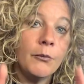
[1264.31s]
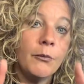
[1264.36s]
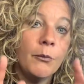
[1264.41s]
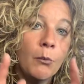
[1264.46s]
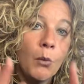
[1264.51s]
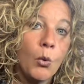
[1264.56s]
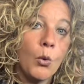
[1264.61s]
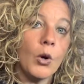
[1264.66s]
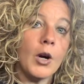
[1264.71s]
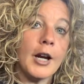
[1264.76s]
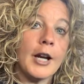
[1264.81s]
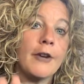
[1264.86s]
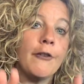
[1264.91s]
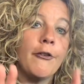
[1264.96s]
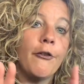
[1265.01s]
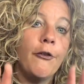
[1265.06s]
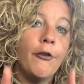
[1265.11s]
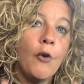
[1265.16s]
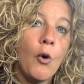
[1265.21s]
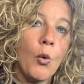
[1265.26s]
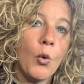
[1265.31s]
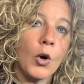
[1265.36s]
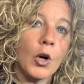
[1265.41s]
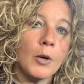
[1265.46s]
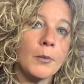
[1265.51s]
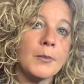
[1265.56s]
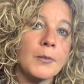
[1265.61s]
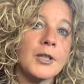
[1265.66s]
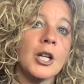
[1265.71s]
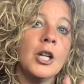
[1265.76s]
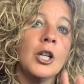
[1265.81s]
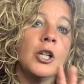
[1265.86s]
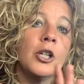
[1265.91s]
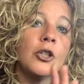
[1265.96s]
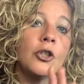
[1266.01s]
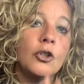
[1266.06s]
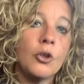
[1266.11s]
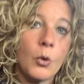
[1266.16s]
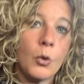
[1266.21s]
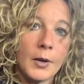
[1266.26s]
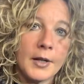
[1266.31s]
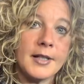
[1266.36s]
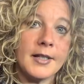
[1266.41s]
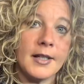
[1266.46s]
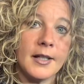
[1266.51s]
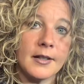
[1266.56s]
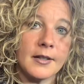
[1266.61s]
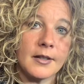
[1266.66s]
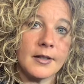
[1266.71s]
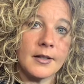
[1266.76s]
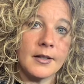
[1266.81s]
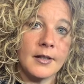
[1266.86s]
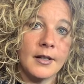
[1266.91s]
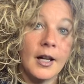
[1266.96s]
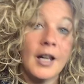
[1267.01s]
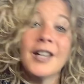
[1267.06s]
more informed choices.